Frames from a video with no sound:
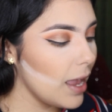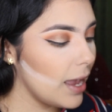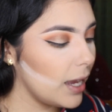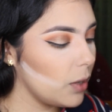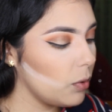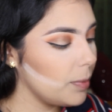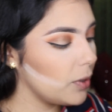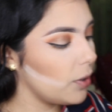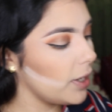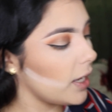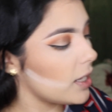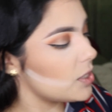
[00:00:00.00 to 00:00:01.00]
I will be
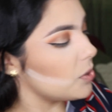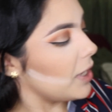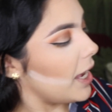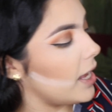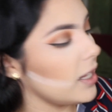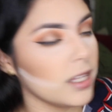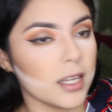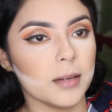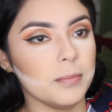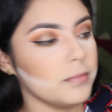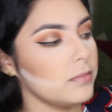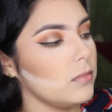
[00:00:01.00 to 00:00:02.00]
going into
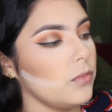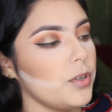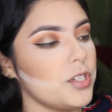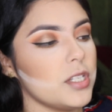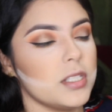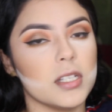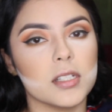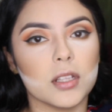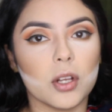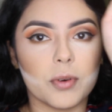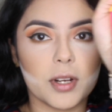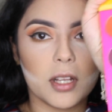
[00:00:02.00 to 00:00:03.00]
Kenya, which is this
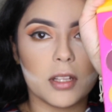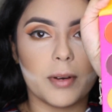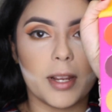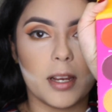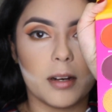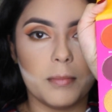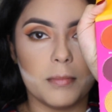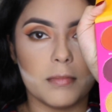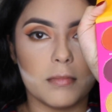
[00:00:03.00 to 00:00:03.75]
lower color right here,